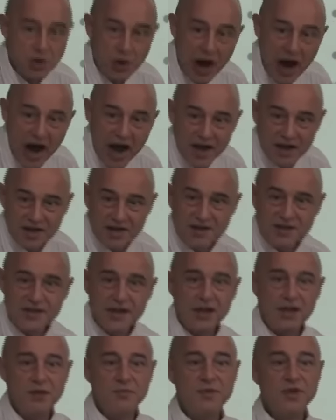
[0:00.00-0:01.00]
you either
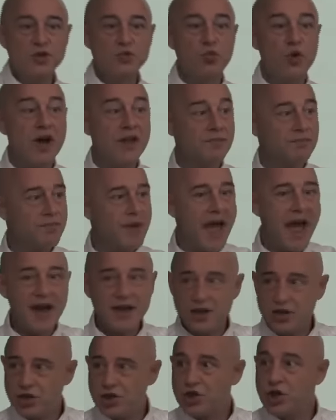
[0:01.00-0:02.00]
sell them as one
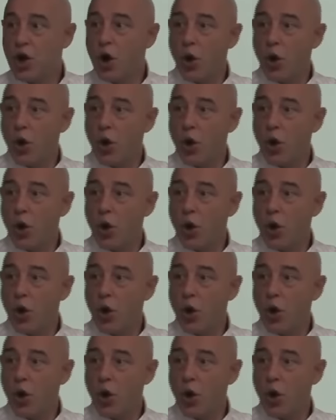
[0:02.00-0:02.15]
package